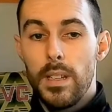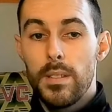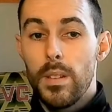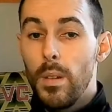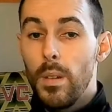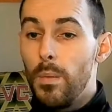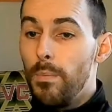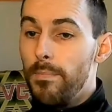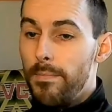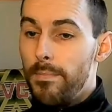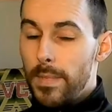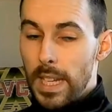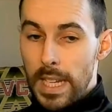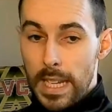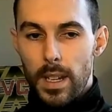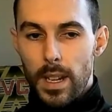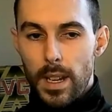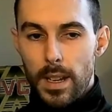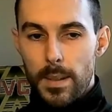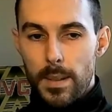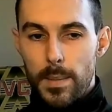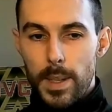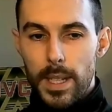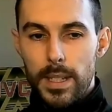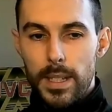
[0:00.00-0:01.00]
So
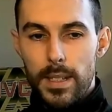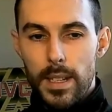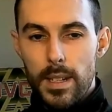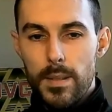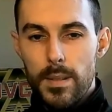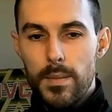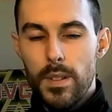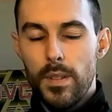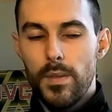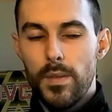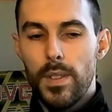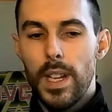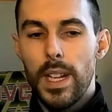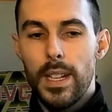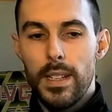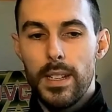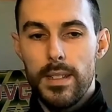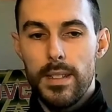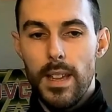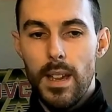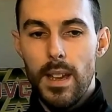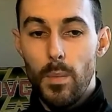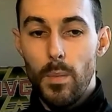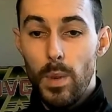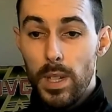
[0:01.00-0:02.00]
in terms of
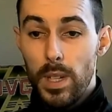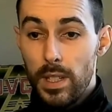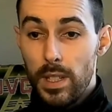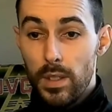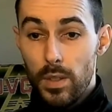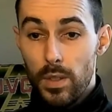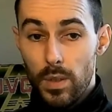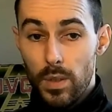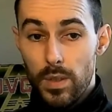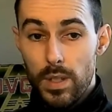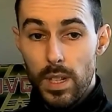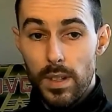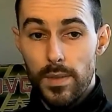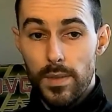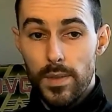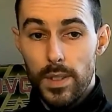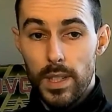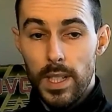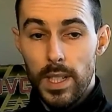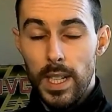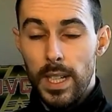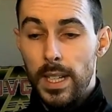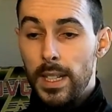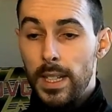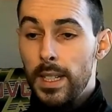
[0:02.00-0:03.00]
Lacazette and what he does
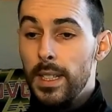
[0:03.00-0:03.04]
offer,